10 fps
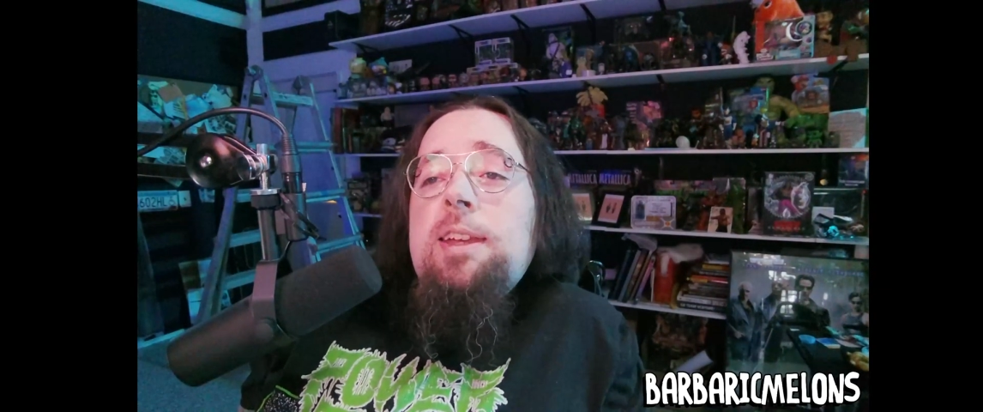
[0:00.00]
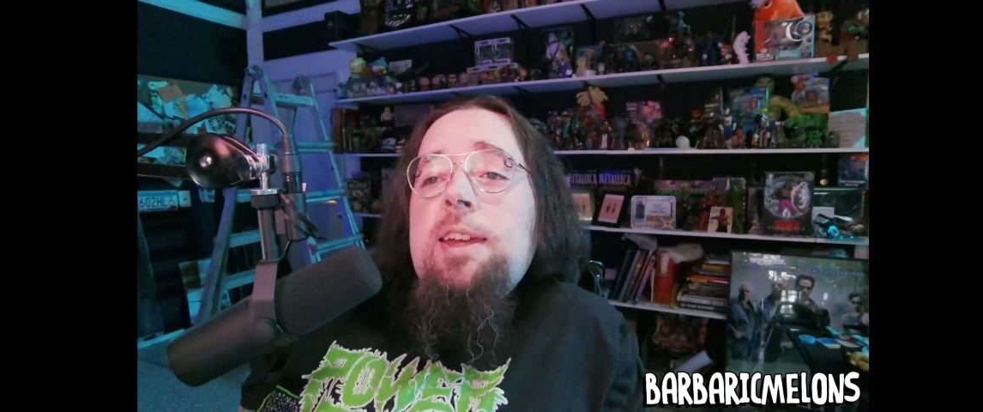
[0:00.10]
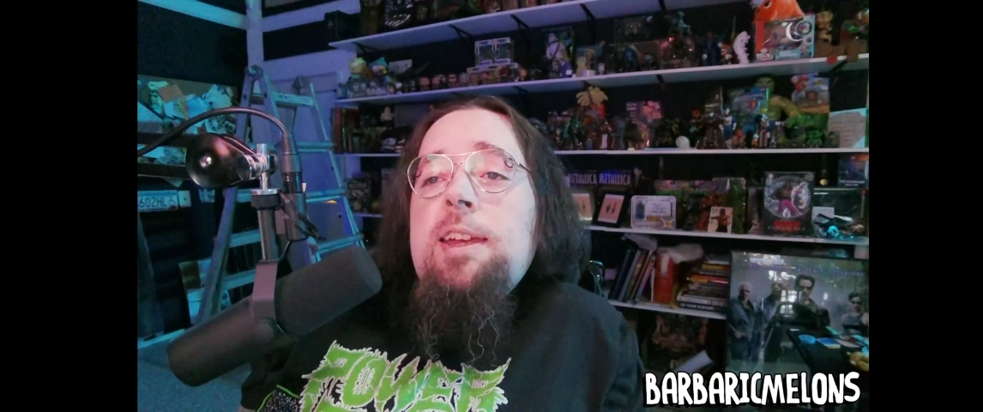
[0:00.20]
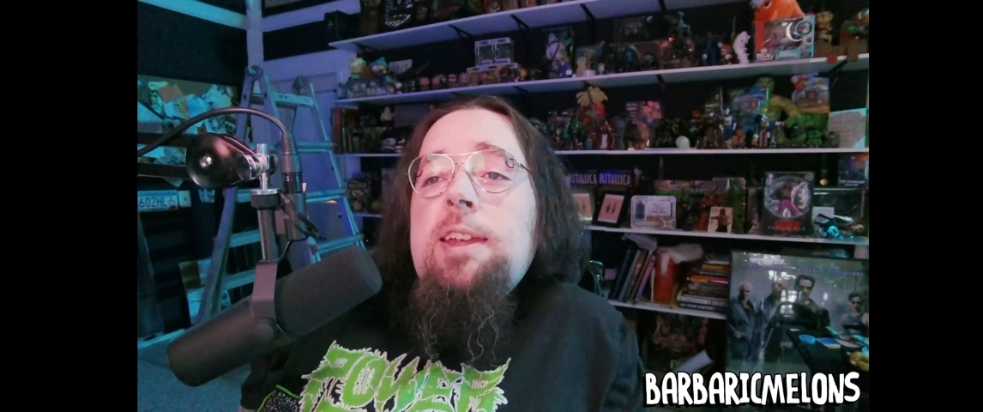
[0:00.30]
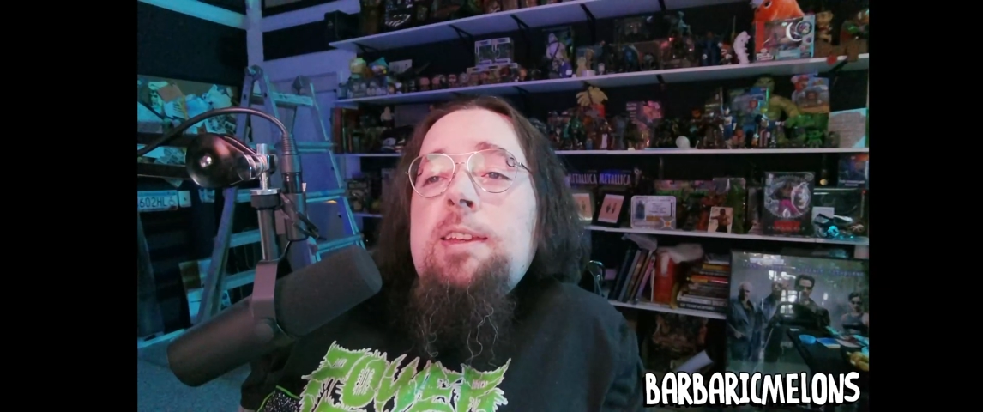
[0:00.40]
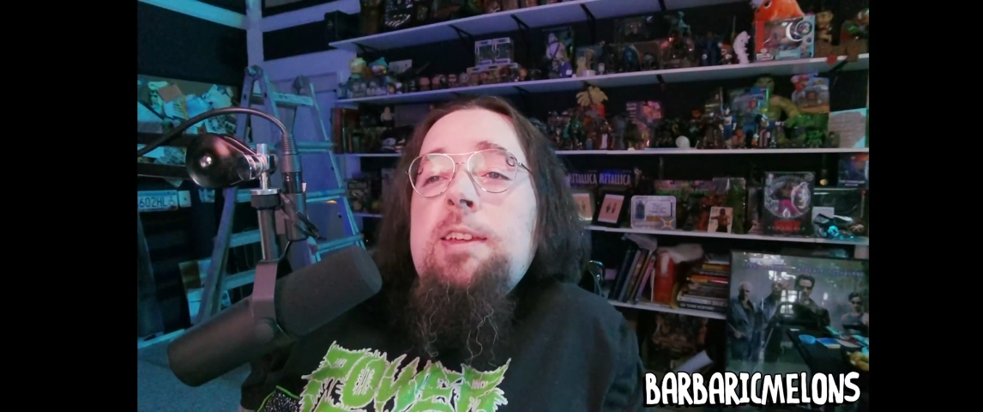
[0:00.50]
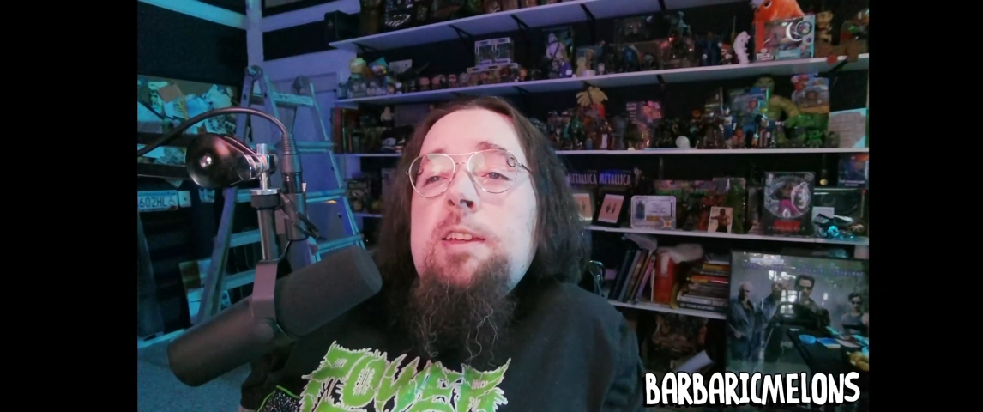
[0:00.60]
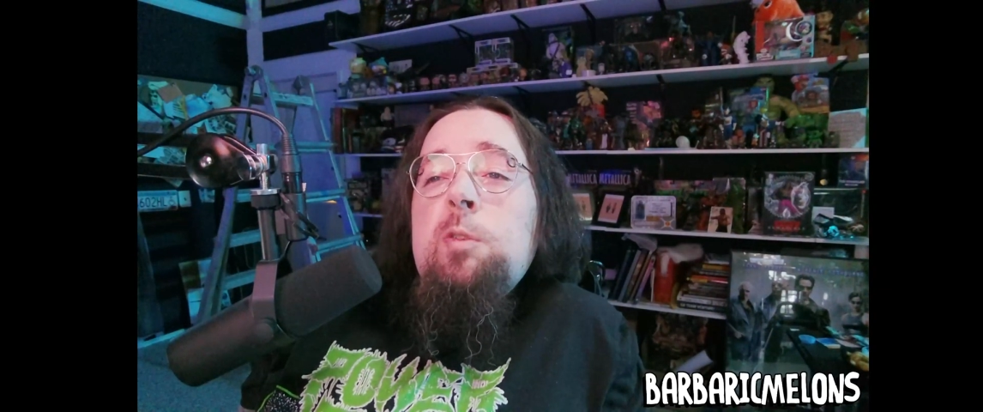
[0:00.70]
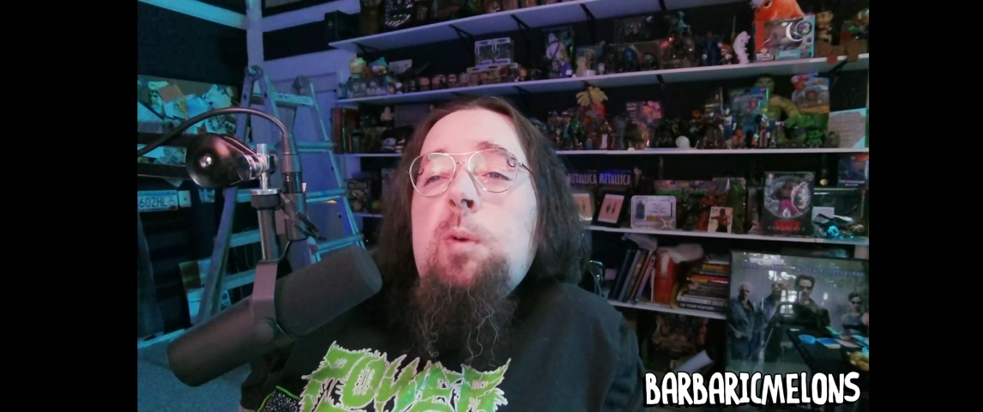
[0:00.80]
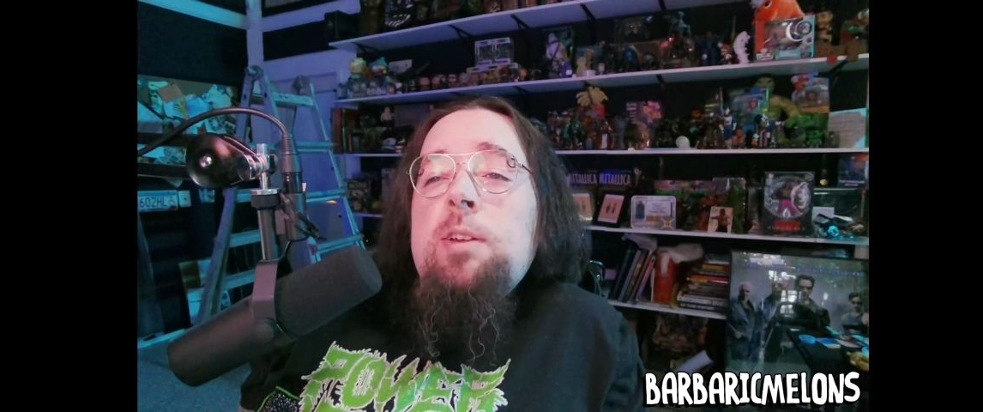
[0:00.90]
And
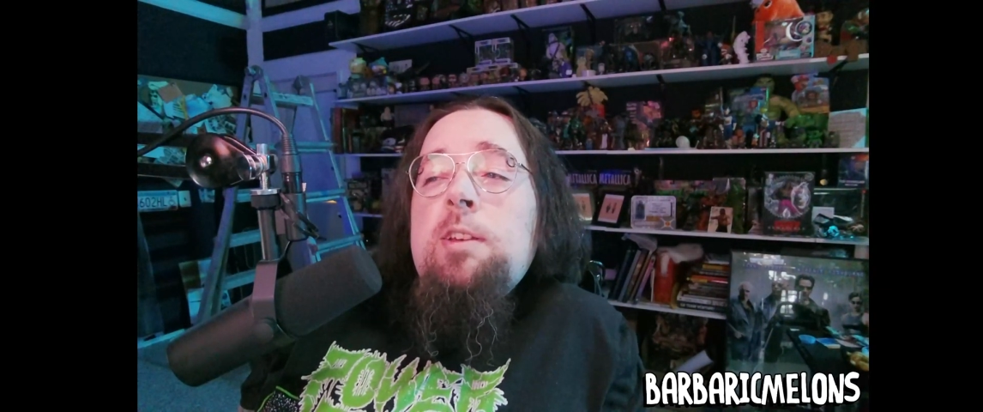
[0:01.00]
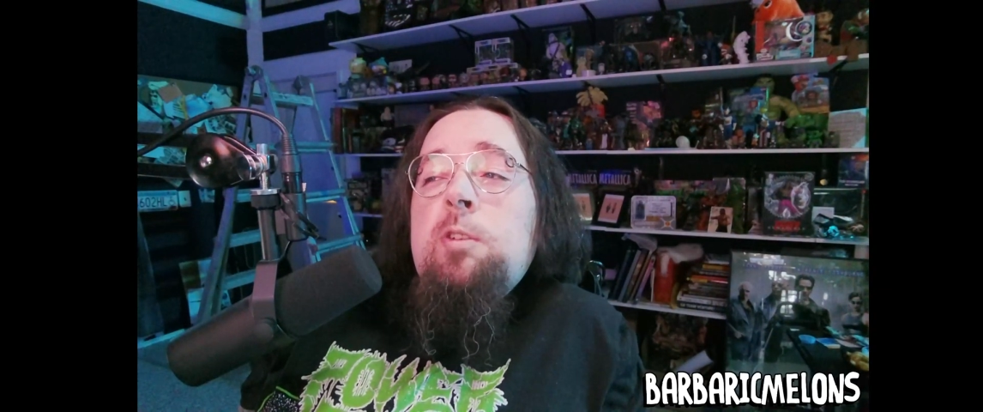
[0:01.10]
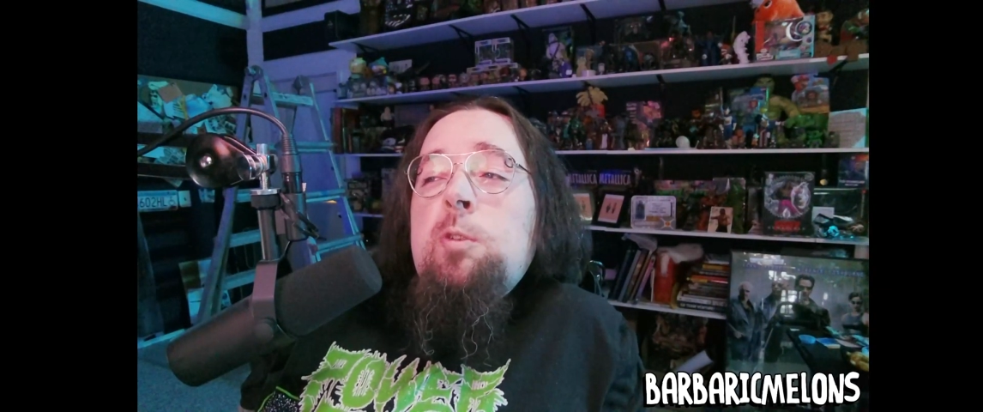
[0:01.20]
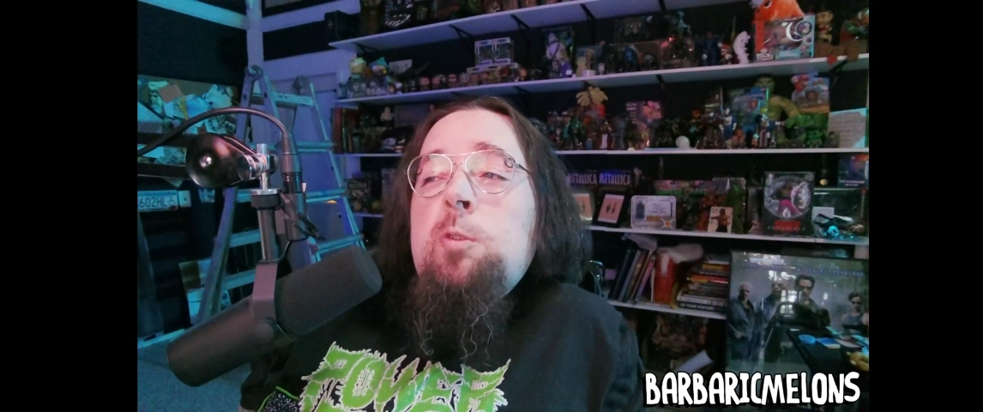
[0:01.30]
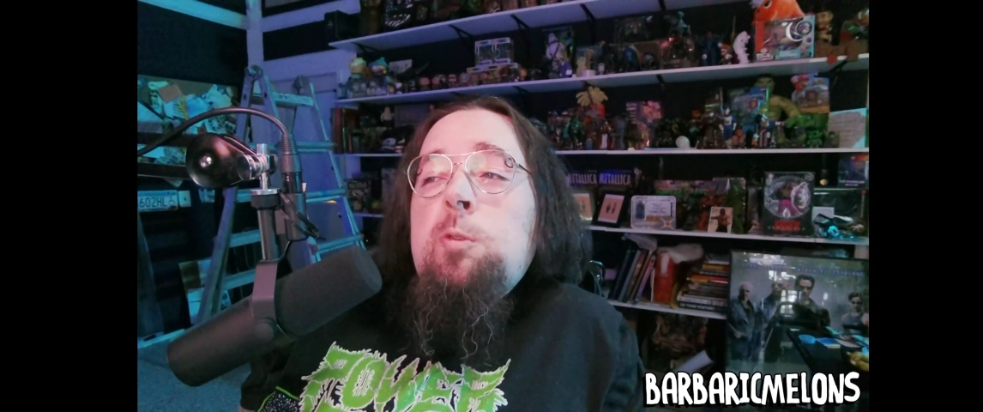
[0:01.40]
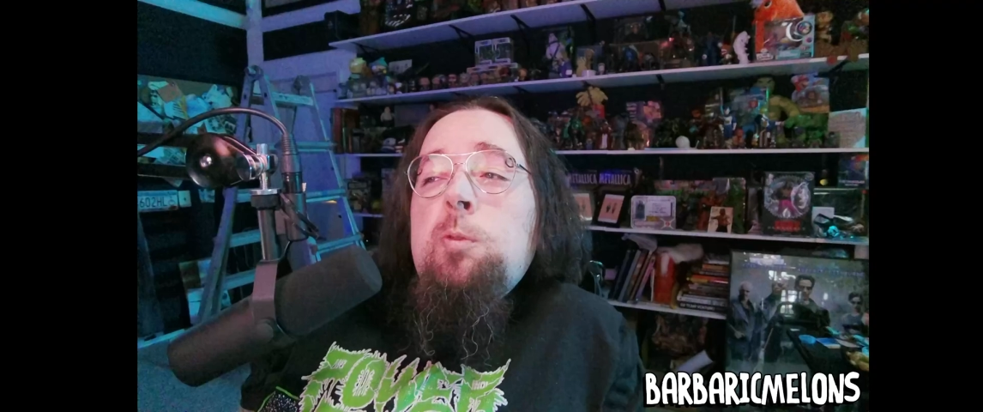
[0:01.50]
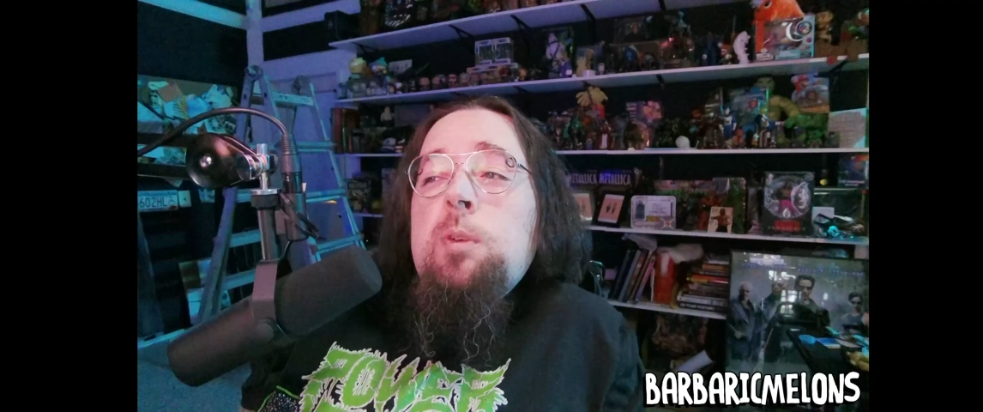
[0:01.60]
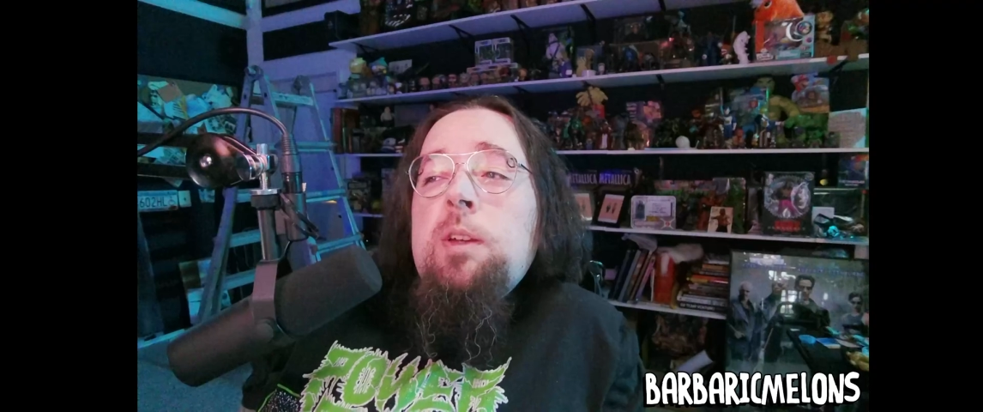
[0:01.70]
you want to do,